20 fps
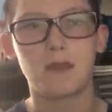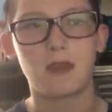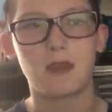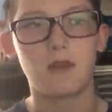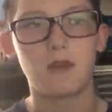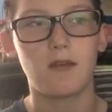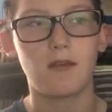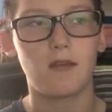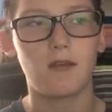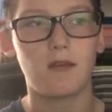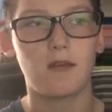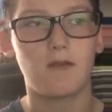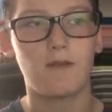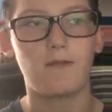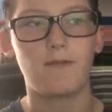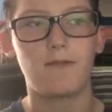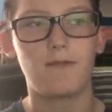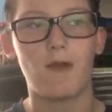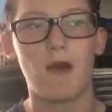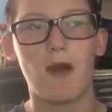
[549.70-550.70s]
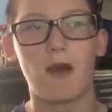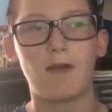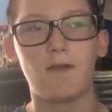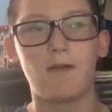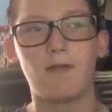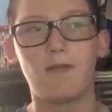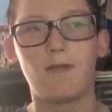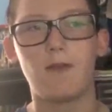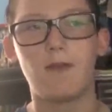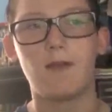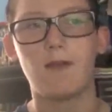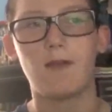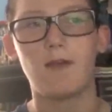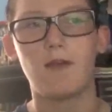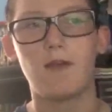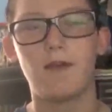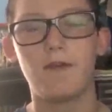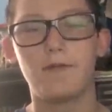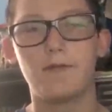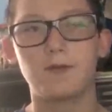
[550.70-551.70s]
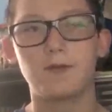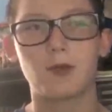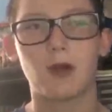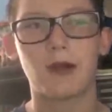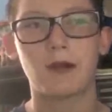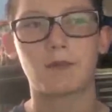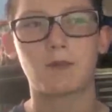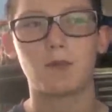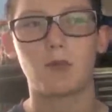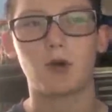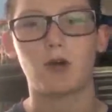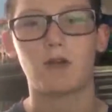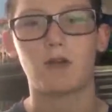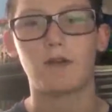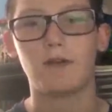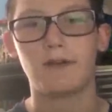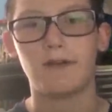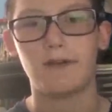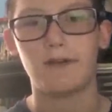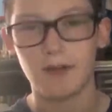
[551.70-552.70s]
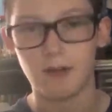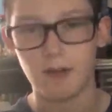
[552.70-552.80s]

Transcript: season 5 of Dragon Ball and